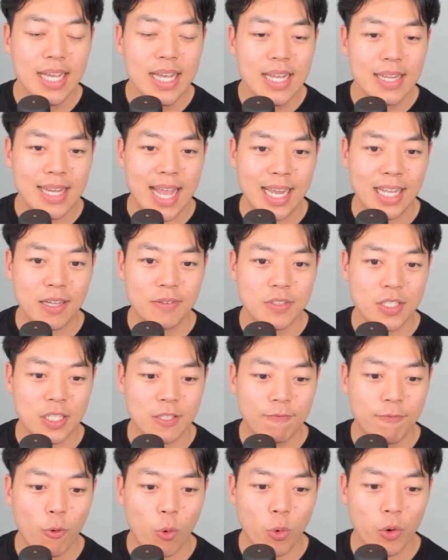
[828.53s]
That gives us
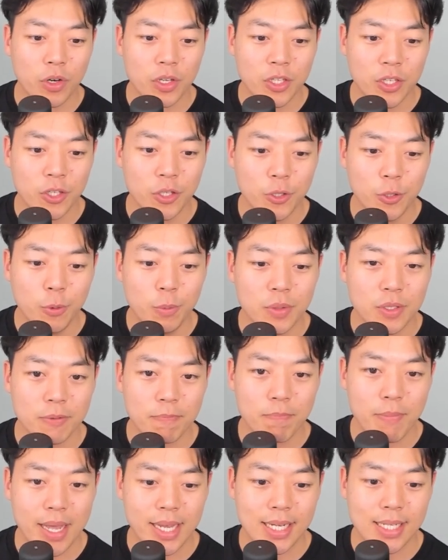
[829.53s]
4 cubed
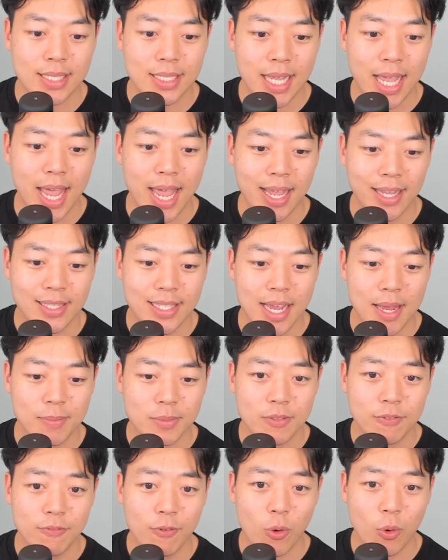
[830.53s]
minus k times
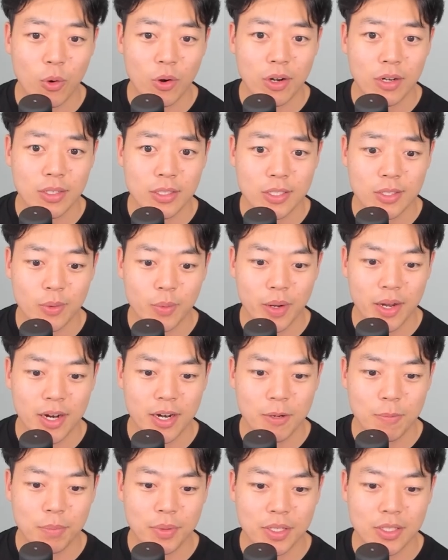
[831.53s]
4
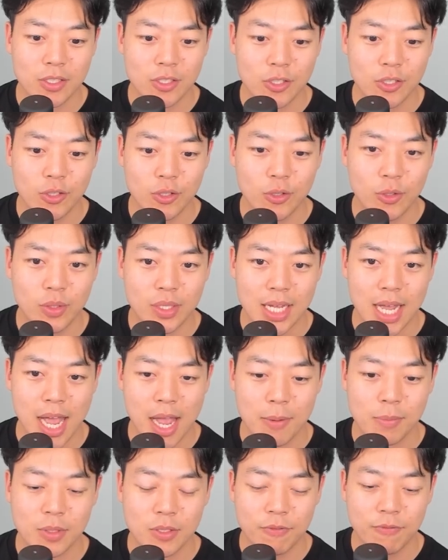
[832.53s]
squared plus 2
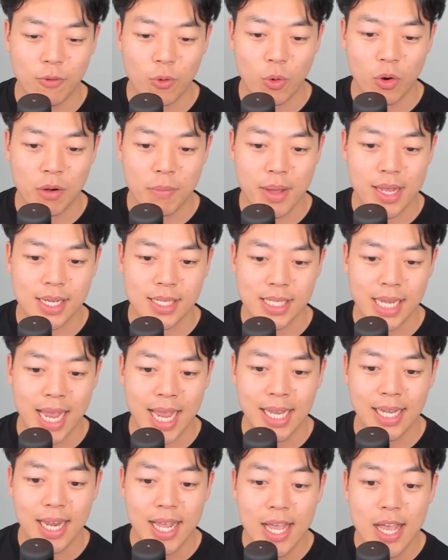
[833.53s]
times 4 minus
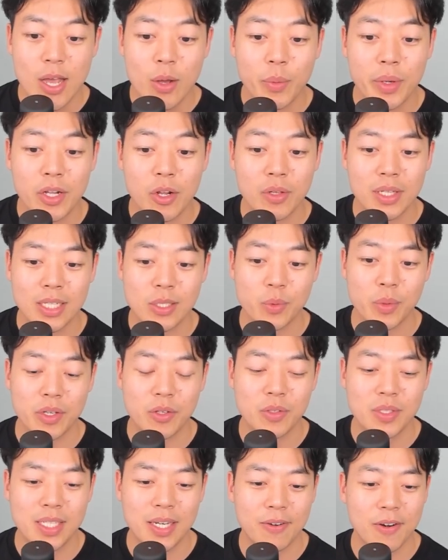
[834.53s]
8. We know this will
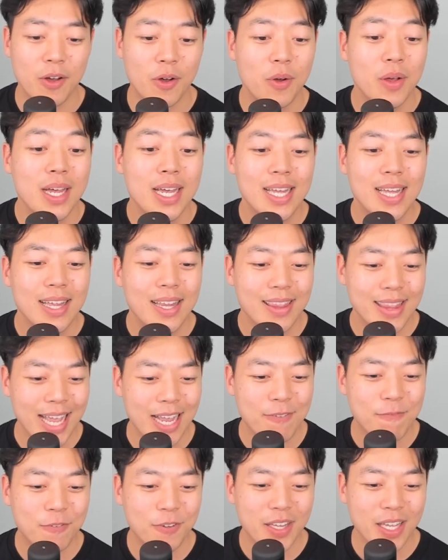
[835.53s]
equal 0.
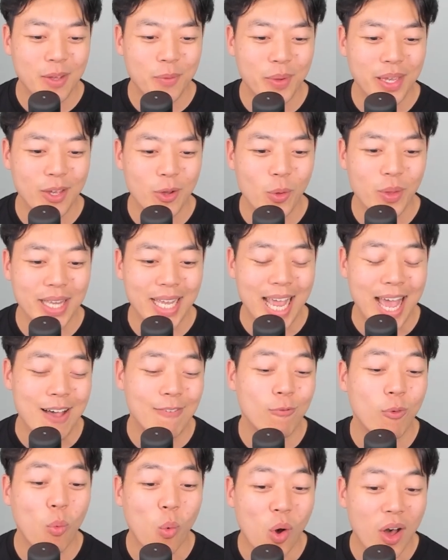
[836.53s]
Thankfully, we only
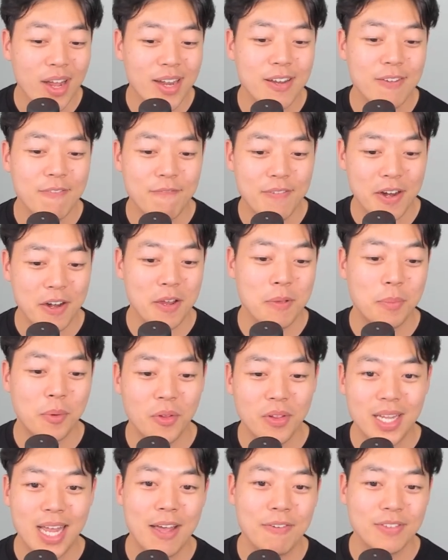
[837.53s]
have one variable
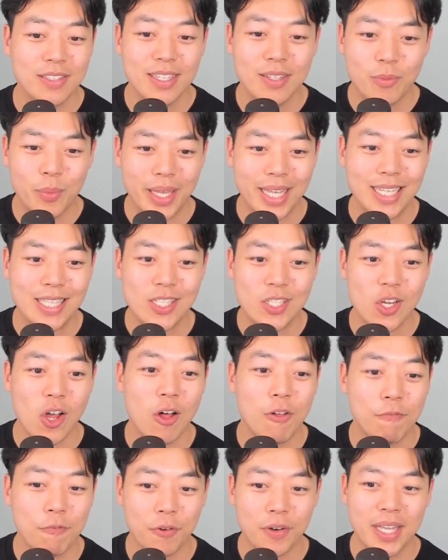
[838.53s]
left. We can
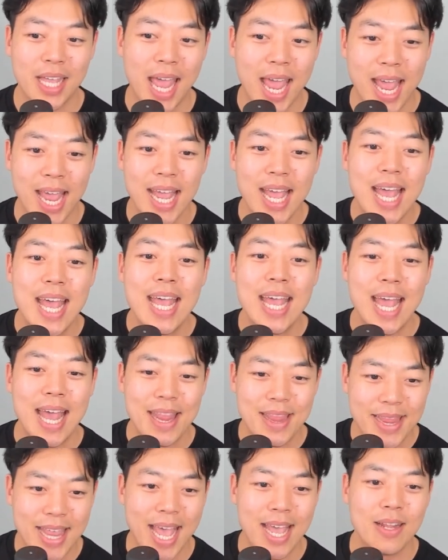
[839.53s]
solve for k,
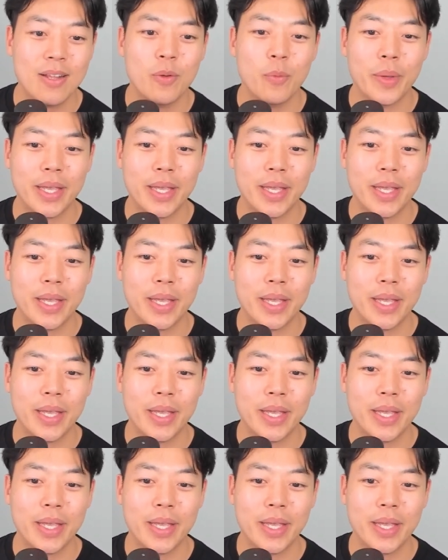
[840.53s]
and then we